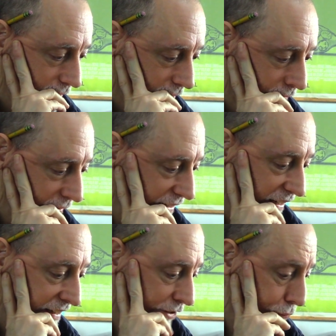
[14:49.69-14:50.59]
All right,
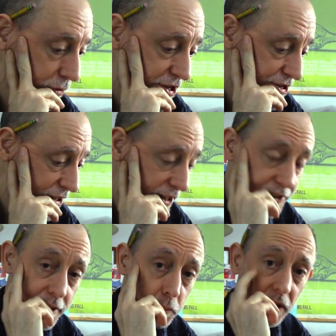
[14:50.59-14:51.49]
I guess we're just
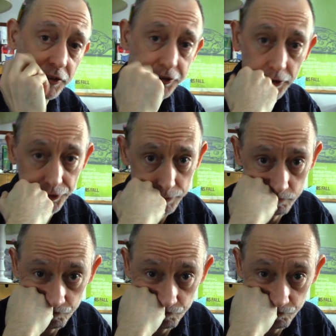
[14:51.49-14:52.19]
hunting monsters.